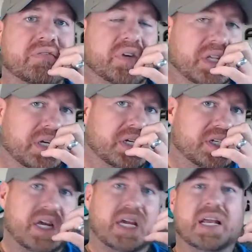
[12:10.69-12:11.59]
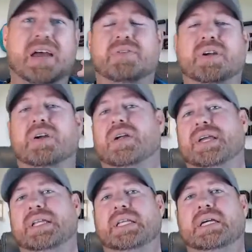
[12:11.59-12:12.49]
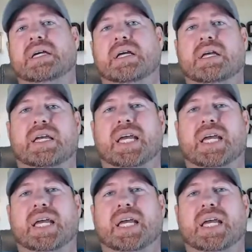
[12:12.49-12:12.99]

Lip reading: a village, say in Africa or India.